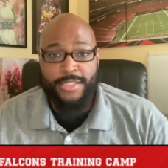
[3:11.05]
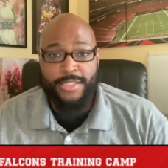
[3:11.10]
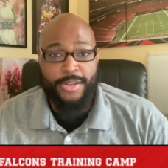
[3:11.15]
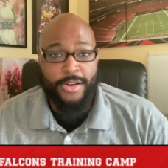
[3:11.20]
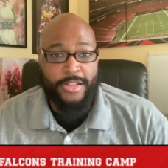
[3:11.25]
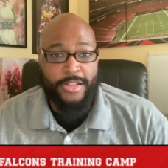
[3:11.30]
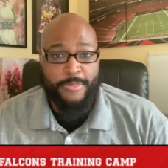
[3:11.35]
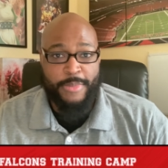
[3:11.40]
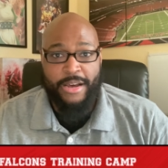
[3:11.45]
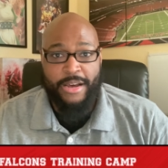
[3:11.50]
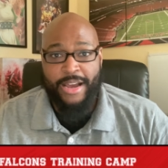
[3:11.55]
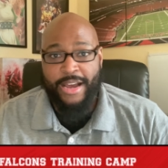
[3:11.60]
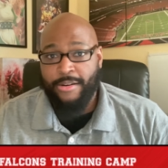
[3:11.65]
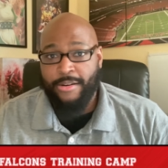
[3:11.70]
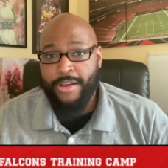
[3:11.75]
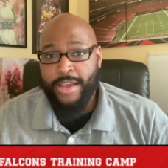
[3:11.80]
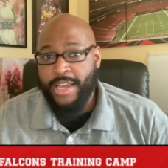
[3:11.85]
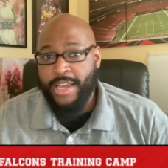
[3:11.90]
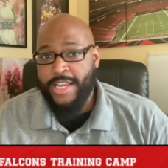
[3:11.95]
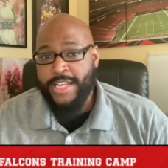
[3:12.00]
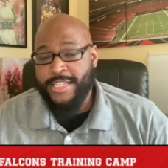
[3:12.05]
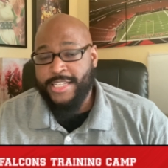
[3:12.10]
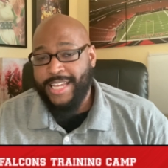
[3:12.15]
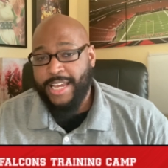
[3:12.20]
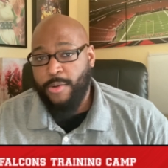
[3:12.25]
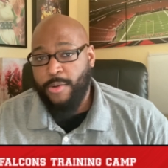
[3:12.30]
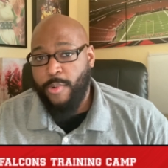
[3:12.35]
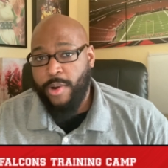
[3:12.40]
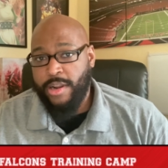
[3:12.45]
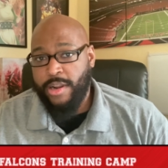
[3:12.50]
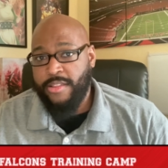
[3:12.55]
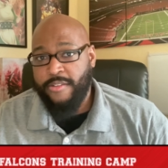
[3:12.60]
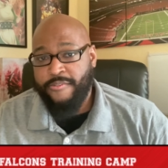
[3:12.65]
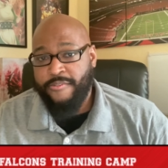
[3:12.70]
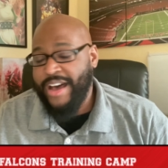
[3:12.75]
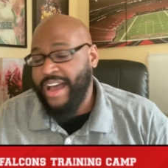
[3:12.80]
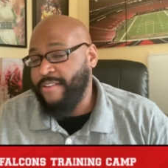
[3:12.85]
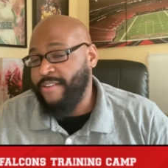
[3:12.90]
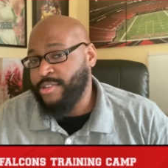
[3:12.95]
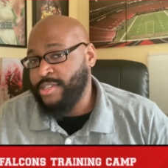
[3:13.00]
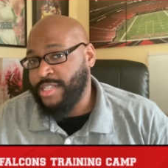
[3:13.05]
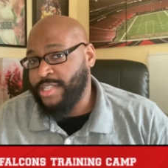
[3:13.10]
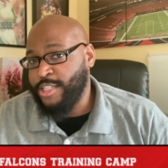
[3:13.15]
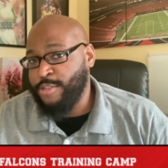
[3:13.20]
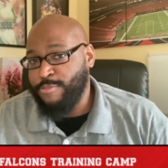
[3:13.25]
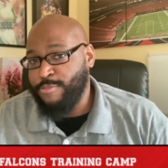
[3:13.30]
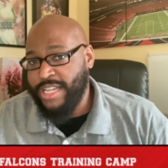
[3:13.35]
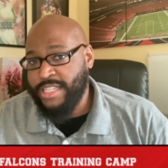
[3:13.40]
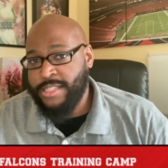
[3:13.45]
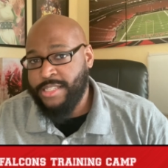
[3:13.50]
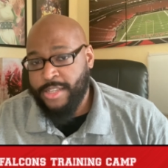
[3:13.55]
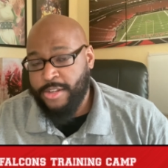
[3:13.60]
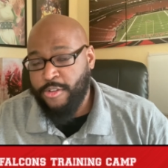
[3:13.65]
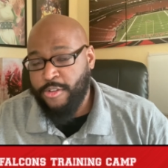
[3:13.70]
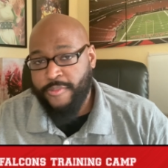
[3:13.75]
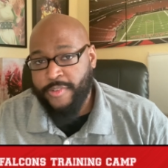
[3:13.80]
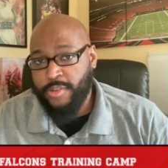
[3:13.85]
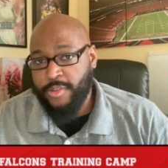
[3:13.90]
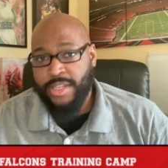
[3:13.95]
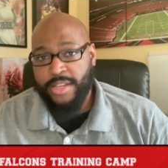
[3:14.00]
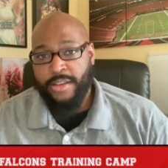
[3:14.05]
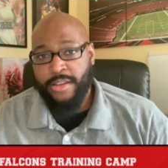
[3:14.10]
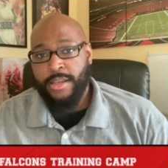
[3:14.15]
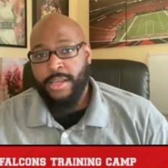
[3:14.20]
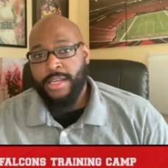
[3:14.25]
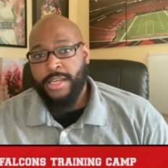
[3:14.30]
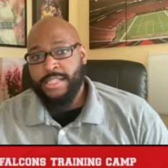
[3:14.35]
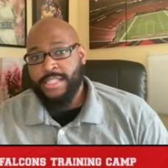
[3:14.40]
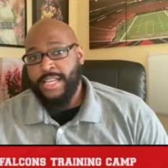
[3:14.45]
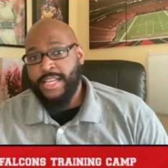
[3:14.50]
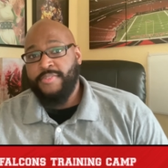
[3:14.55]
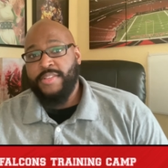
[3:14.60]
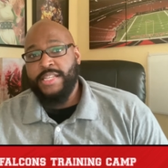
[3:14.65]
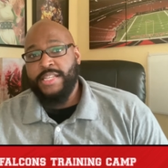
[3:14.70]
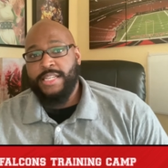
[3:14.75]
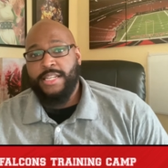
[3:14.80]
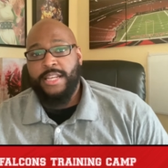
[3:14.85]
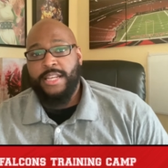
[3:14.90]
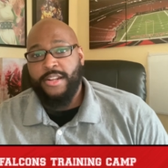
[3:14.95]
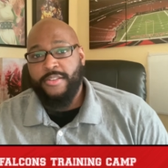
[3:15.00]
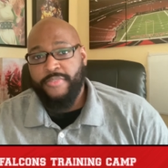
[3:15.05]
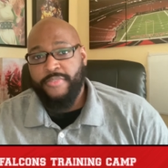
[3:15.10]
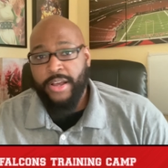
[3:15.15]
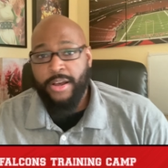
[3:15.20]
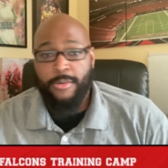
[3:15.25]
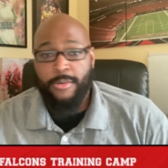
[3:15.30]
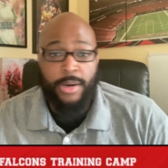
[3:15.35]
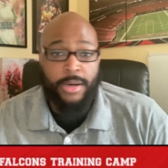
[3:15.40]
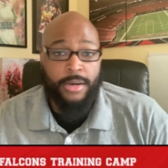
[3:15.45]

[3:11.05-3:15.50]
I talked about how he's like one of the five or six best center fielding safeties in the NFL.